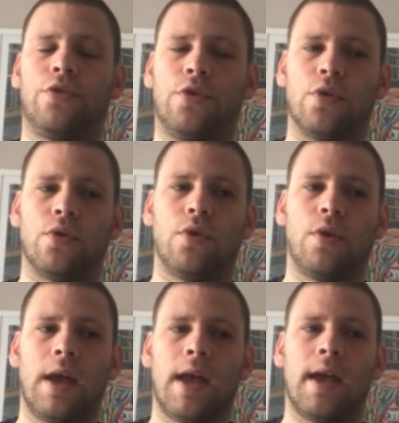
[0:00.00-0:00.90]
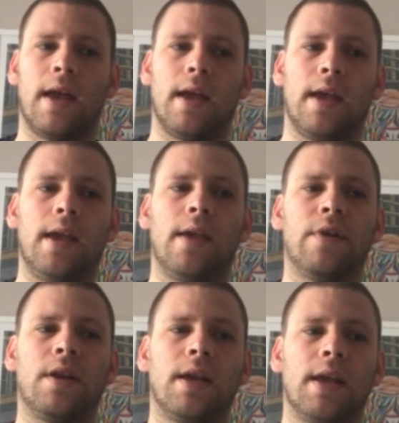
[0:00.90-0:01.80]
2,
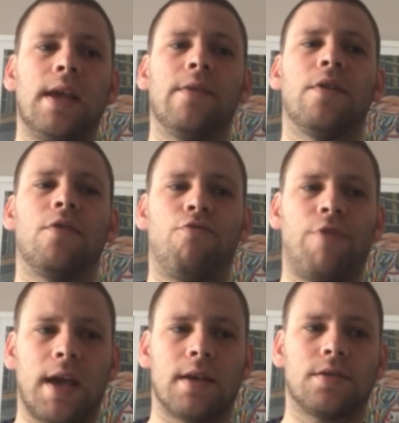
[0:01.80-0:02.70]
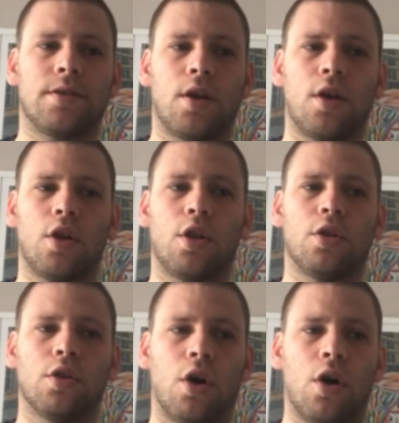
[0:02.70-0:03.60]
even, even, rest,
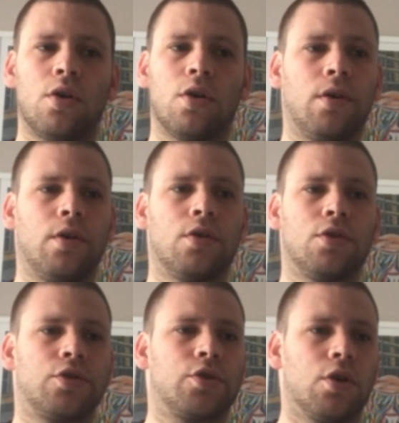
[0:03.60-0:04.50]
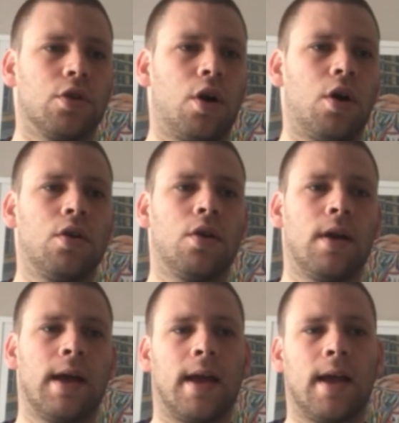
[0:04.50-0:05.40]
long, short, long,
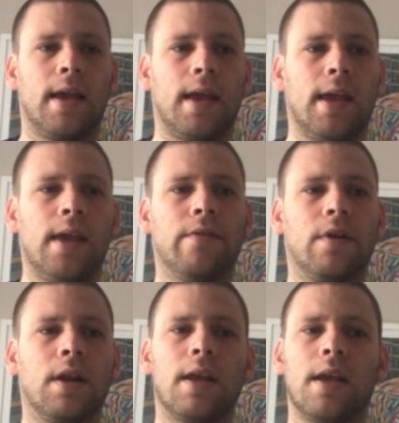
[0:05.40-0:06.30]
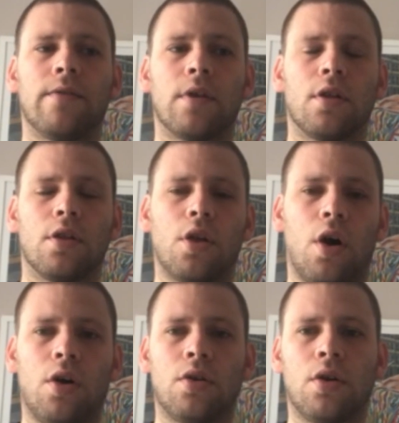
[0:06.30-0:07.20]
even, even,
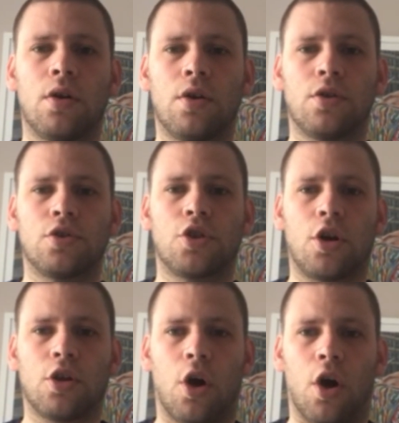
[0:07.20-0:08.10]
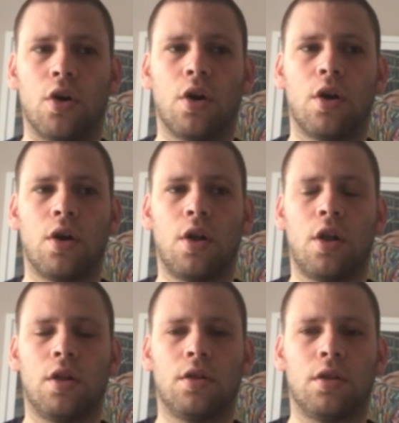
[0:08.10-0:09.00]
long, short, long,
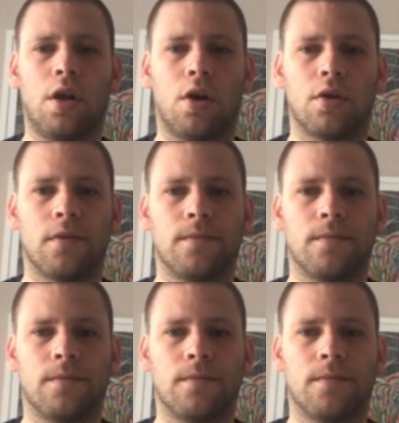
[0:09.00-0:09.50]
long.